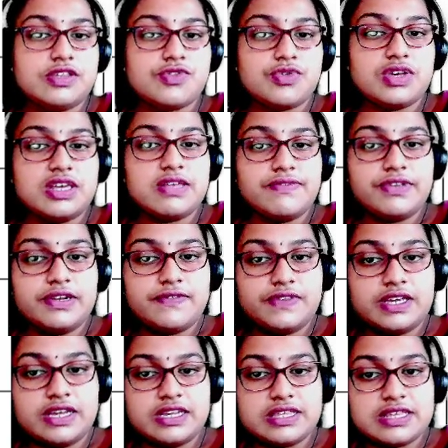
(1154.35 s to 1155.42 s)
So even if
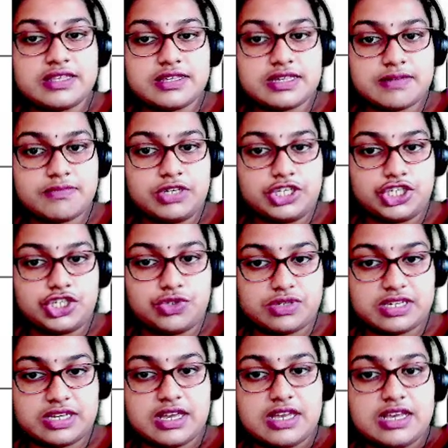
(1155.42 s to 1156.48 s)
there is some issue,
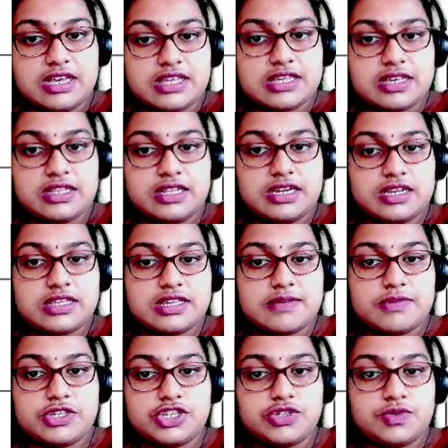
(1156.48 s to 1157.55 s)
say so there is some
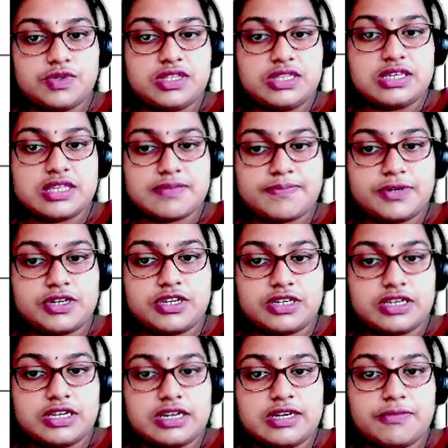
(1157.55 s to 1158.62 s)
issue in this
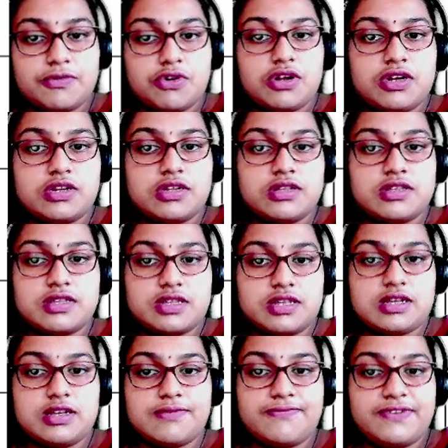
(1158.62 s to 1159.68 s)
particular computer, it is
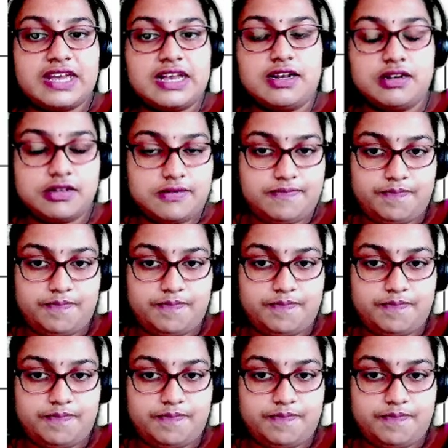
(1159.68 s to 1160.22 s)
failed,